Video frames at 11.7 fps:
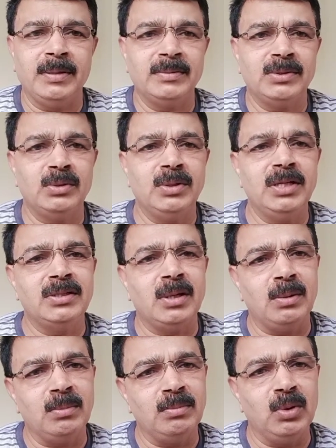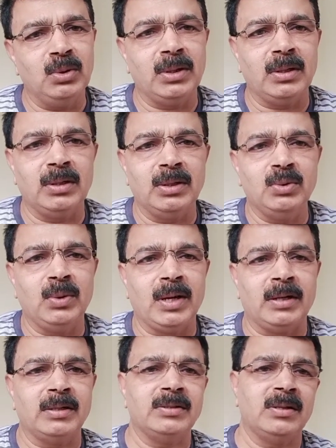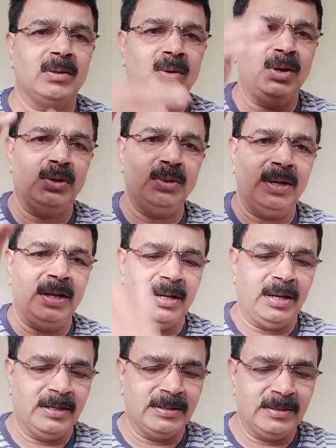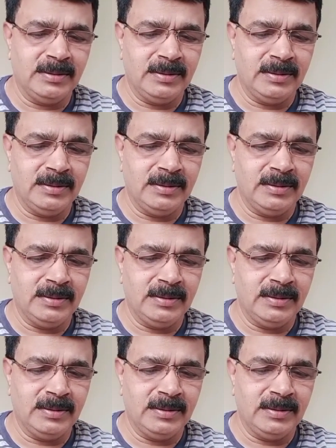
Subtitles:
So these are both are the two characters are going to decrease.